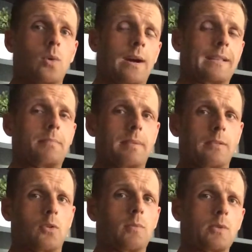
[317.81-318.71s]
I had
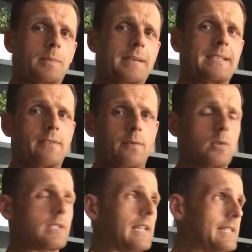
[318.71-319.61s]
Domino's pizza, I had 4
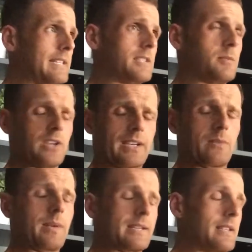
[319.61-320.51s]
slices, some chicken
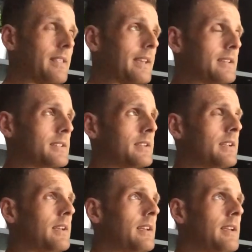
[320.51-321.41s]
wings and things,
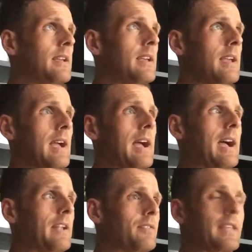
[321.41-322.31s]

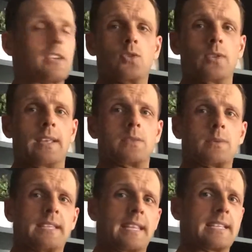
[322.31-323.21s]
and the next 2 days was
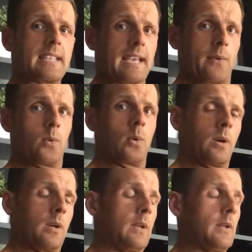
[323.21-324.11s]
seriously ill.
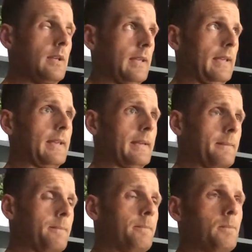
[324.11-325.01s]

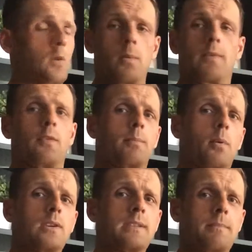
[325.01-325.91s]
Not with food
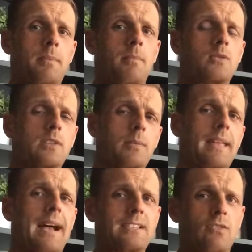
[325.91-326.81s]
poisoning, but mostly with
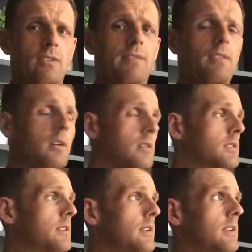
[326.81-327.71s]
acid reflux.